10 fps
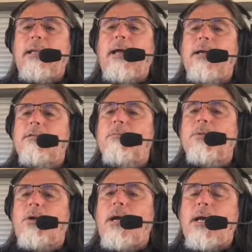that like,
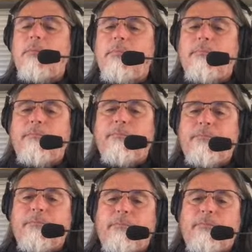subscribe.
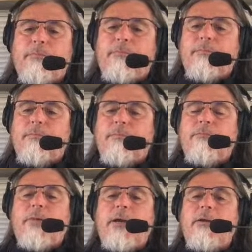
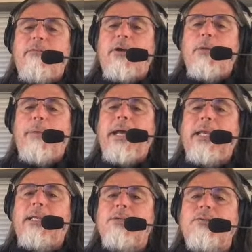Very, very
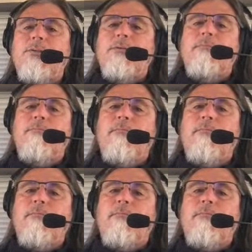painless.